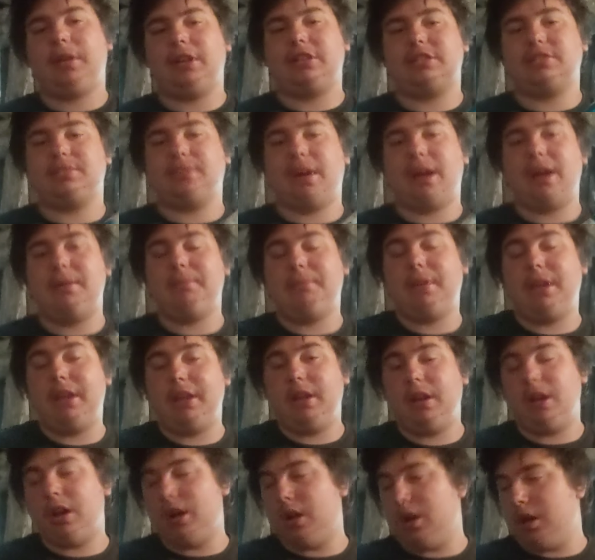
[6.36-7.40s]
Bikes
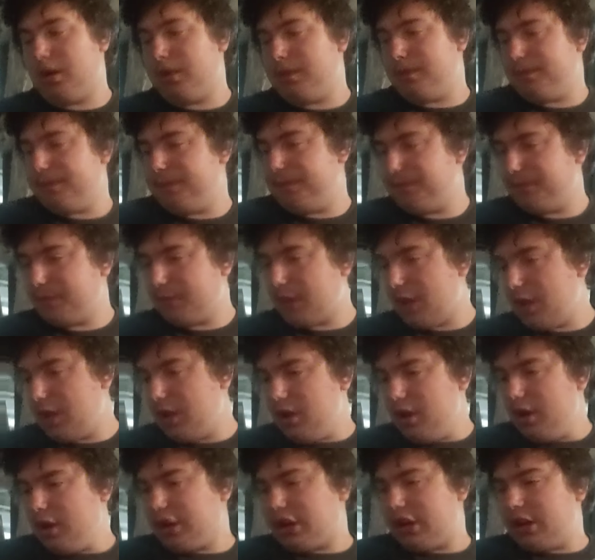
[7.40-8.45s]
Madman.
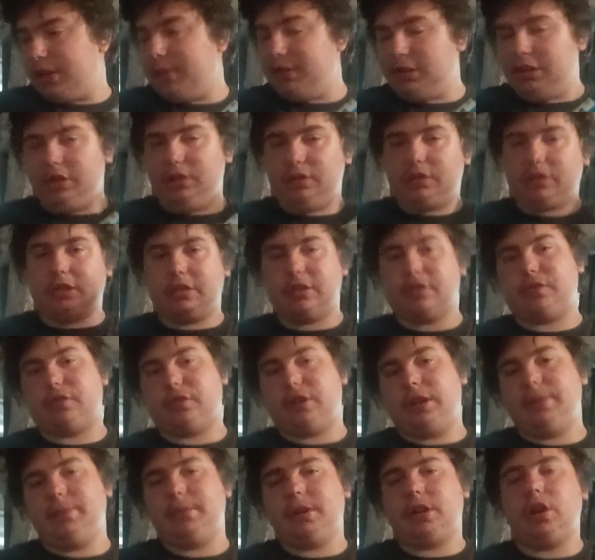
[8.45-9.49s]
I'm going to be using this
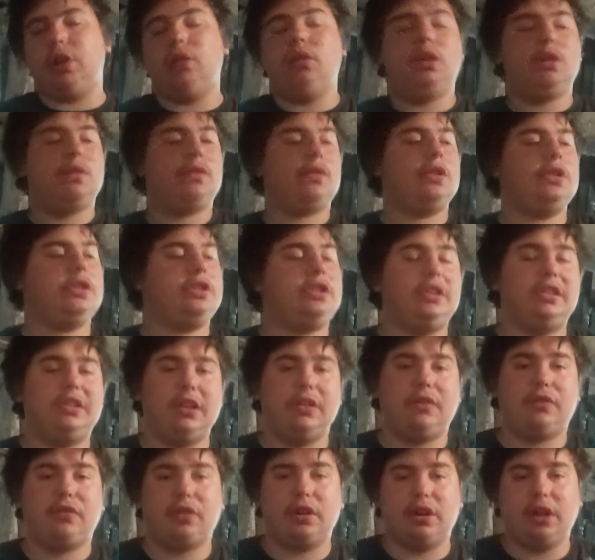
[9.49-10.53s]
frame to go over the
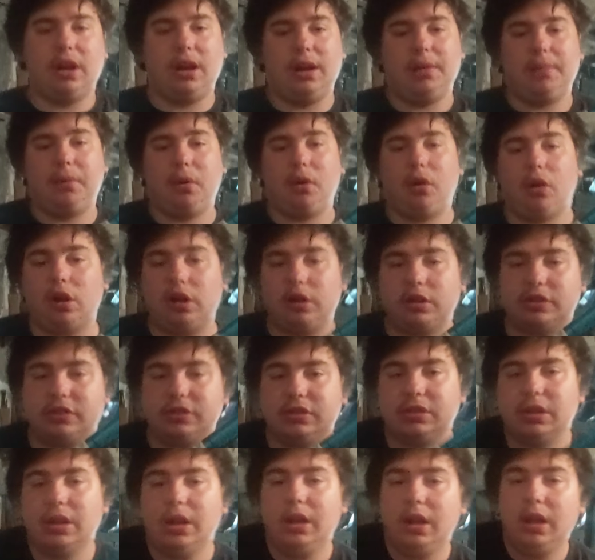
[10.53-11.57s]
different
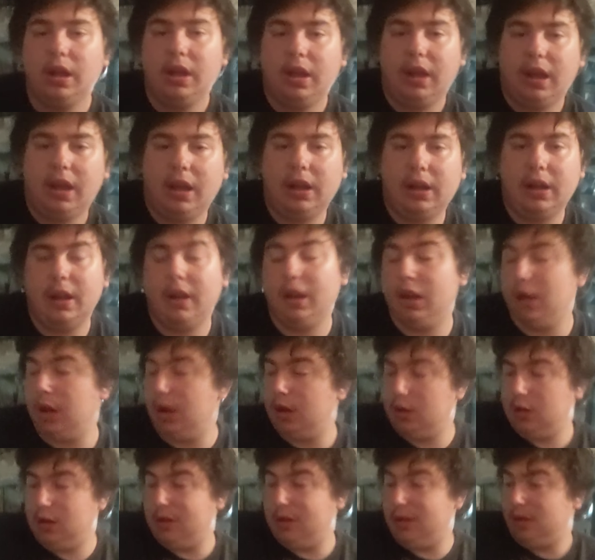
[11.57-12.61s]
parts, and then
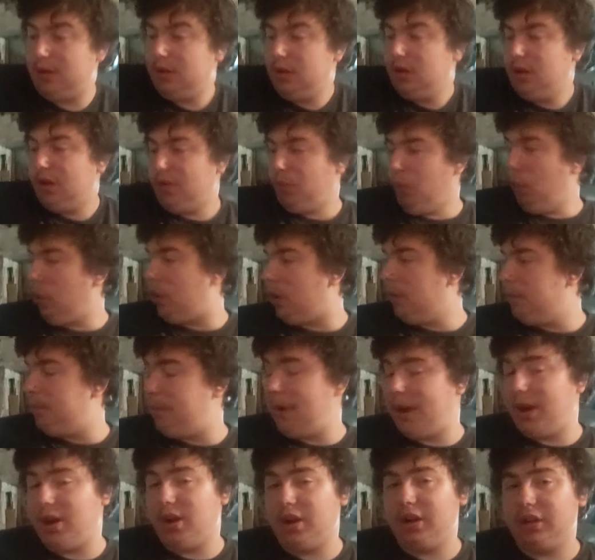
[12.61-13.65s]
we'll
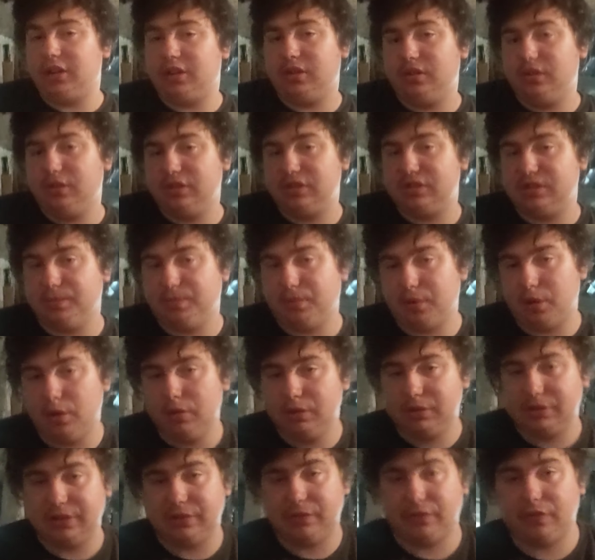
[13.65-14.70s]
compare it to the
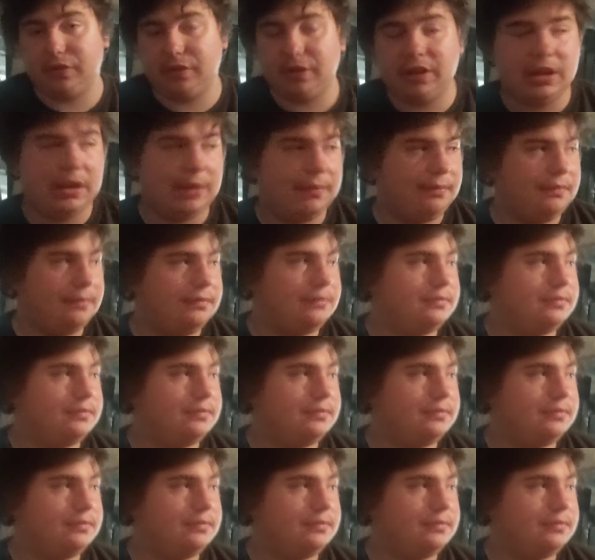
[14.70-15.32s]
Sabrosa frame,